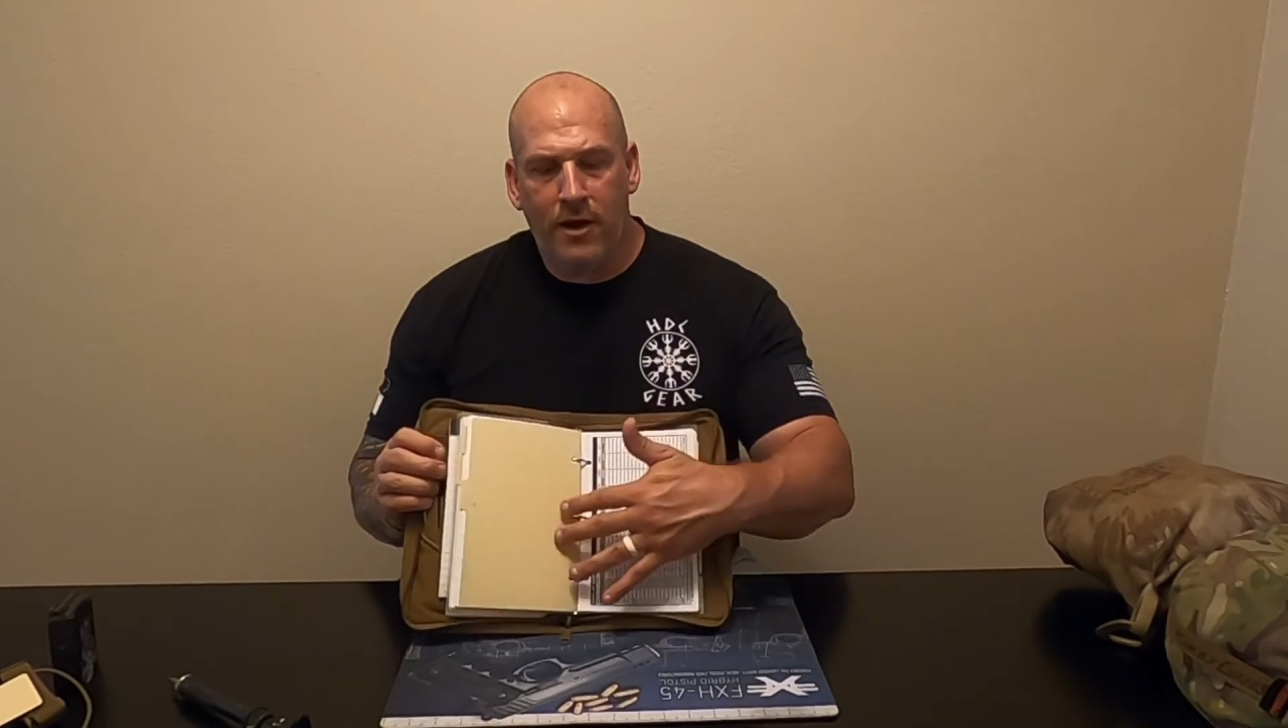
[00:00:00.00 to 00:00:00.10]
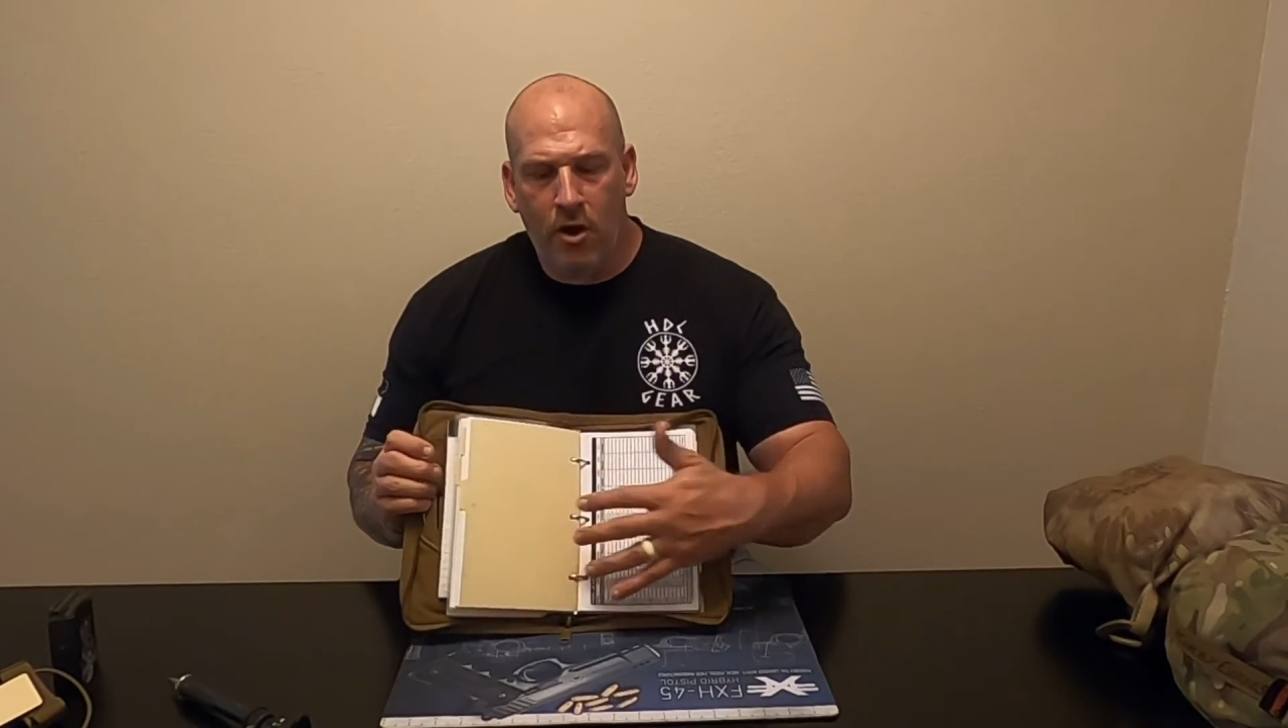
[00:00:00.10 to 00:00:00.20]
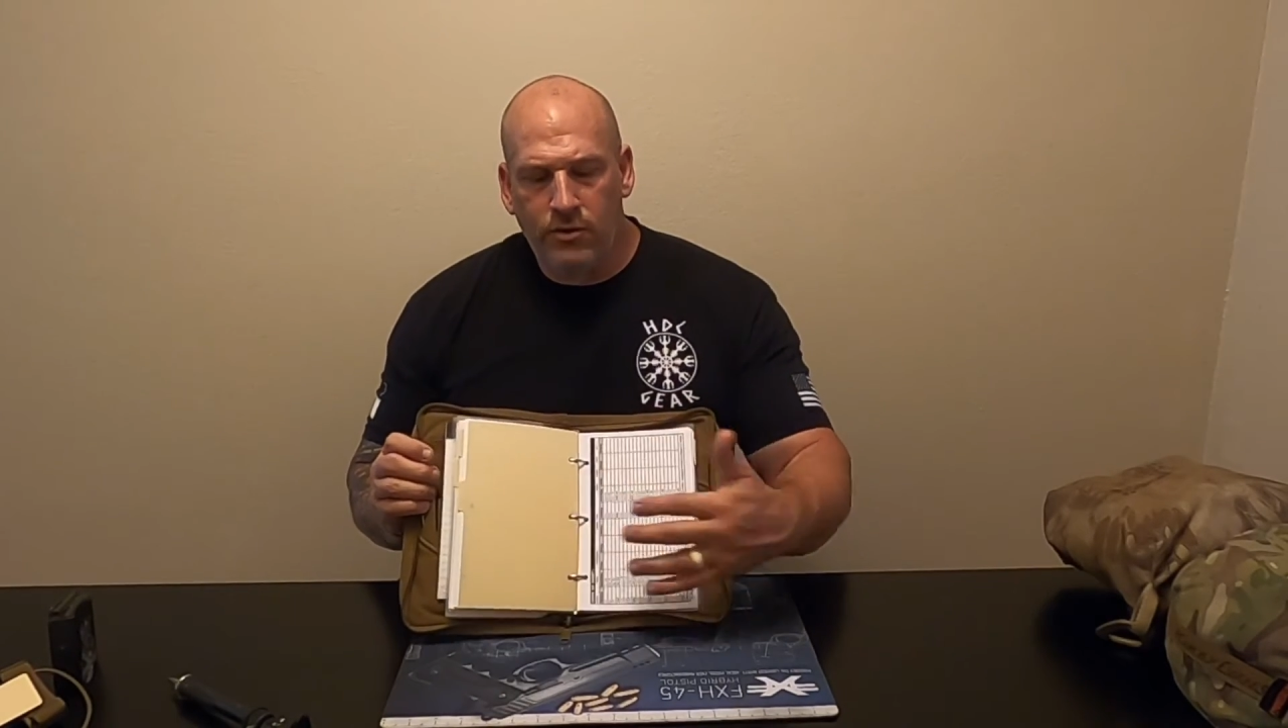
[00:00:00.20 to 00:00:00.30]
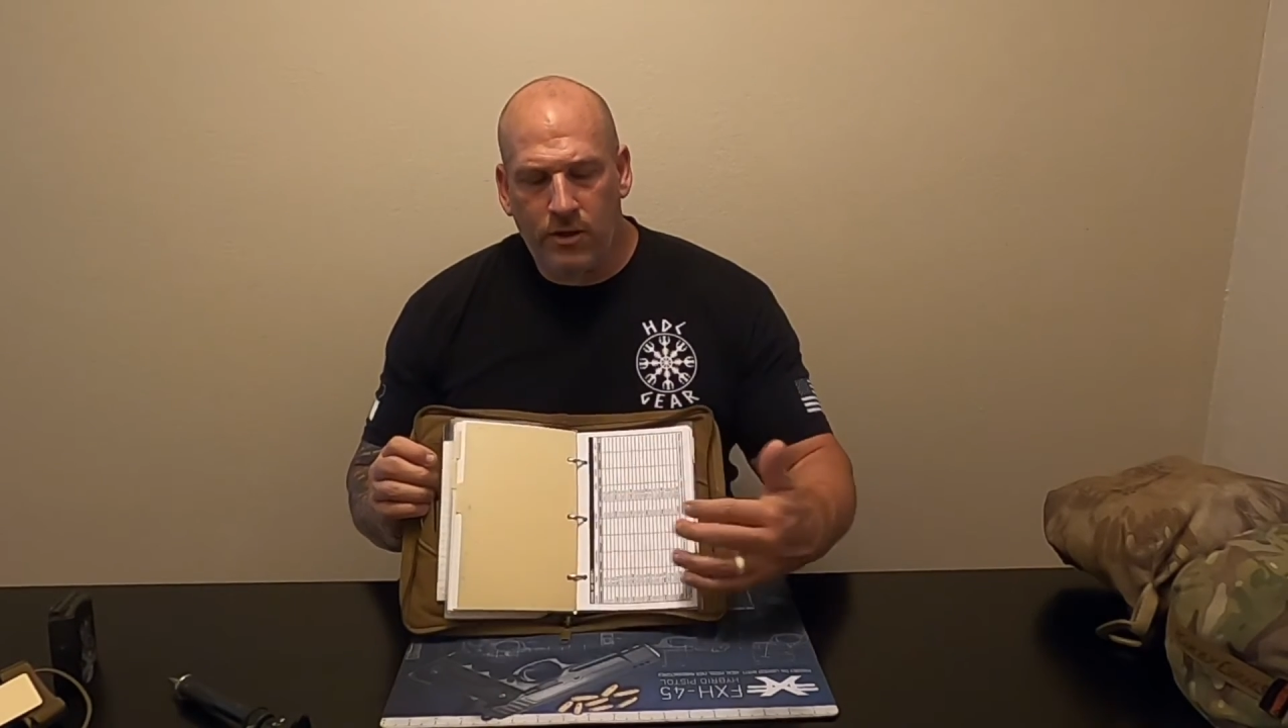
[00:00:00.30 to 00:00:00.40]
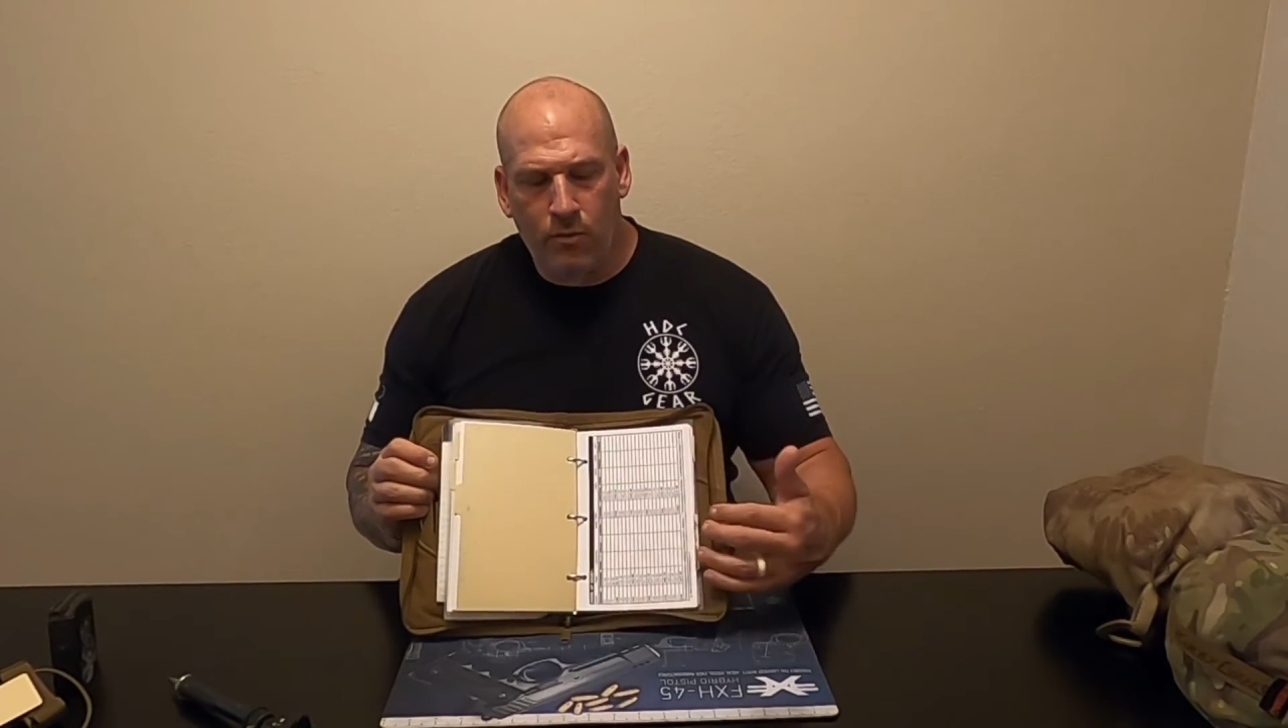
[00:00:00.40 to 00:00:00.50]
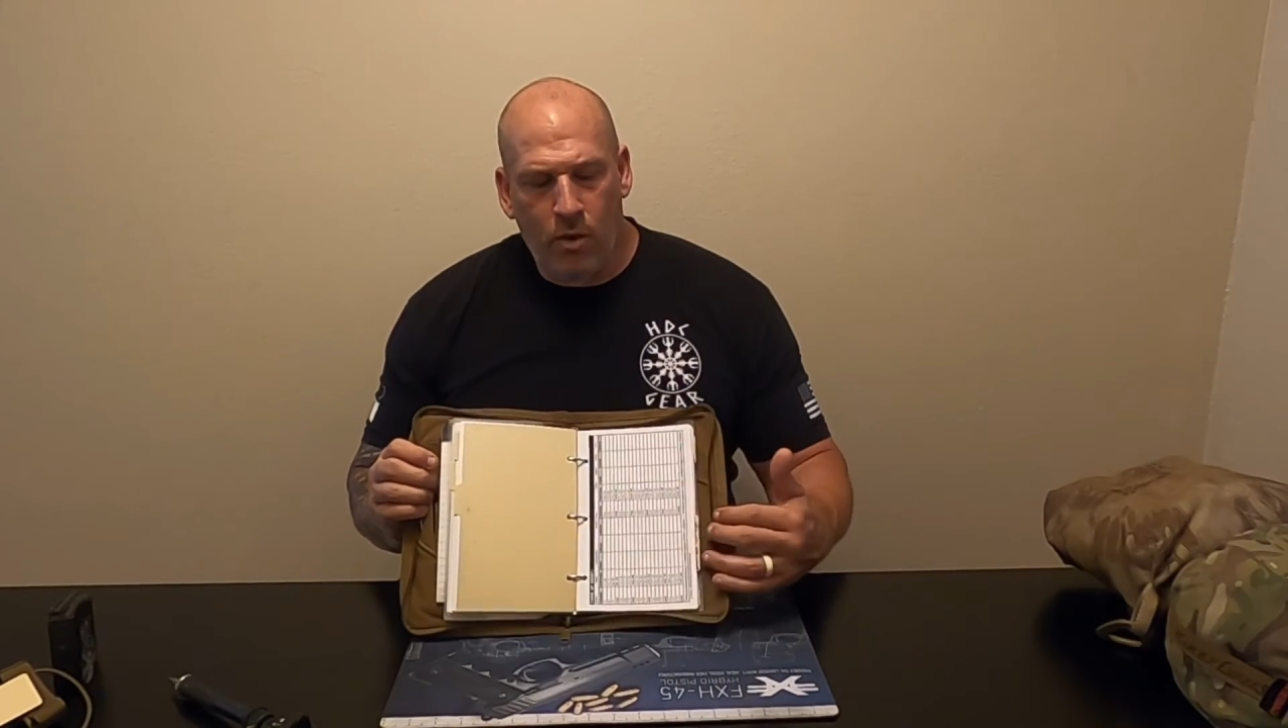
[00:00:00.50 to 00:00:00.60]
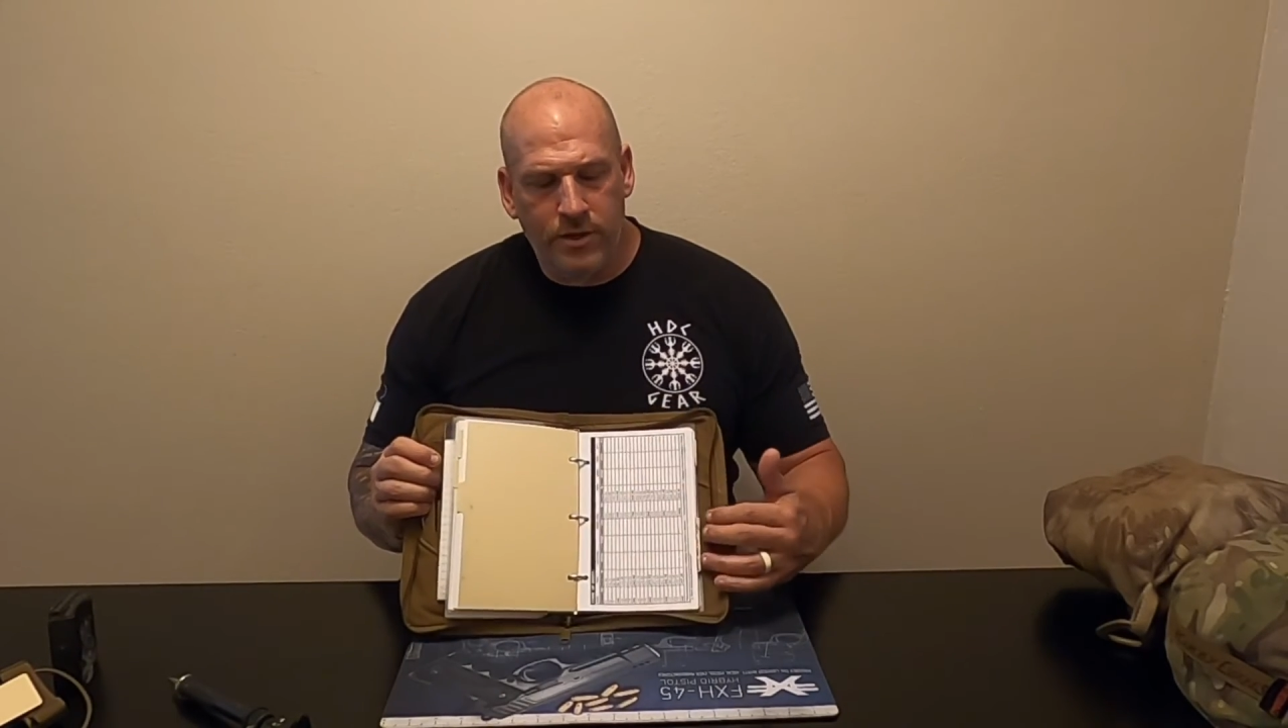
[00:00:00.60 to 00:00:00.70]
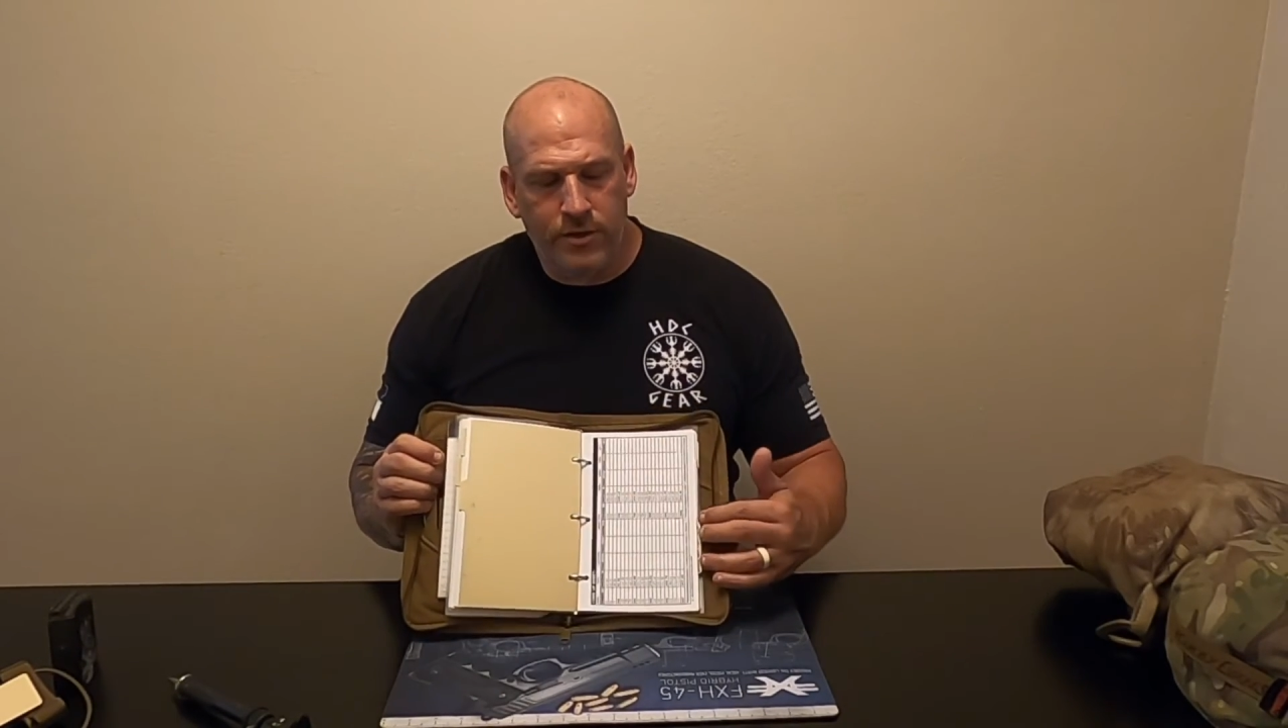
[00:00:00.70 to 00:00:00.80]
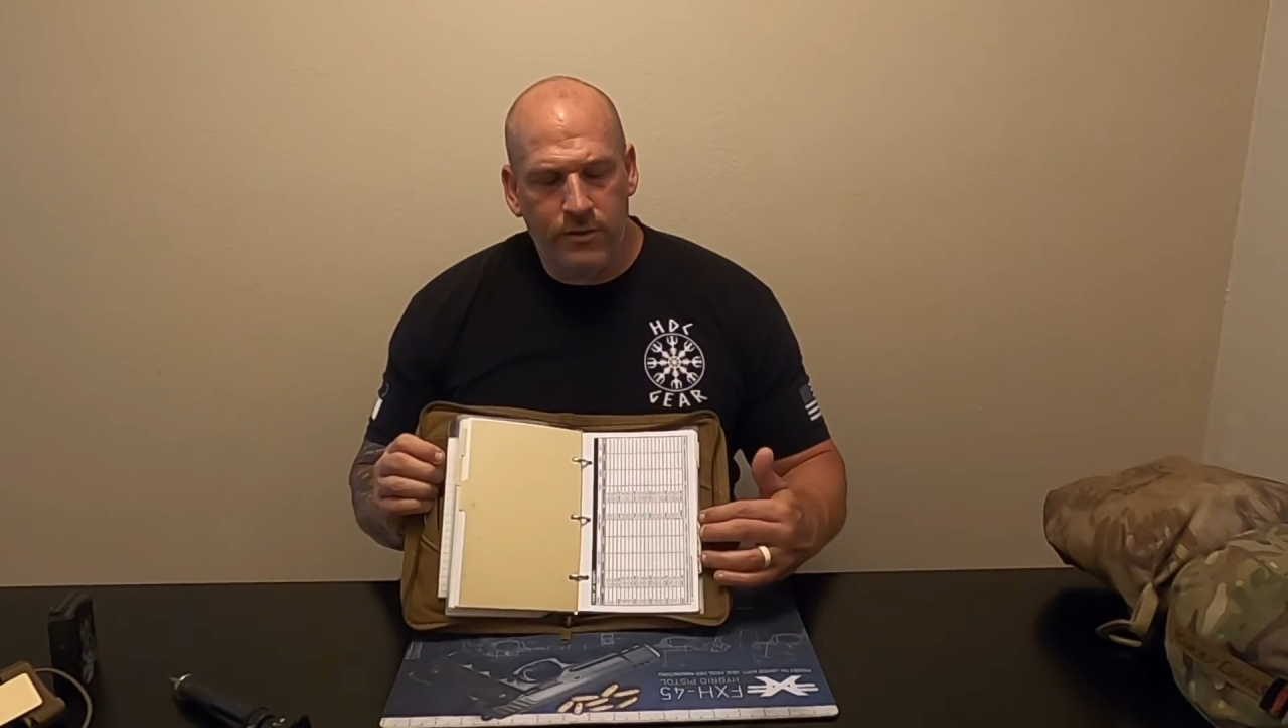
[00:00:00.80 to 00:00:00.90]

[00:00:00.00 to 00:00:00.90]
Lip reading: notes on what